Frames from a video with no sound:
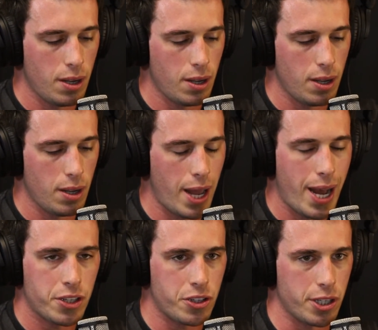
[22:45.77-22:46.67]

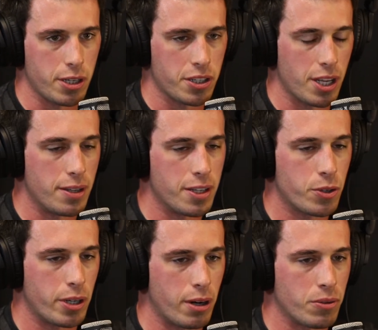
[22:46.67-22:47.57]
last year, and
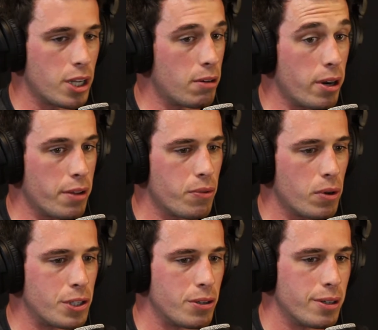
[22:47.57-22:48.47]
this year I was kind of ready
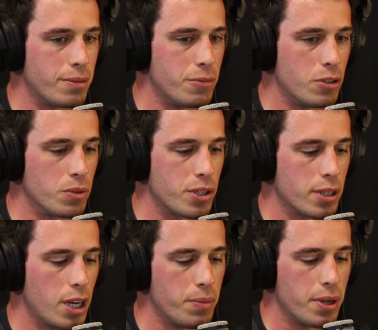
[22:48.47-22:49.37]
for it, so I knew it was going
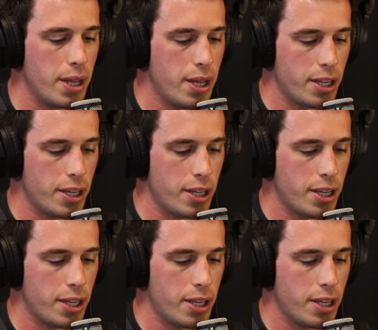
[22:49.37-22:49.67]
to come, but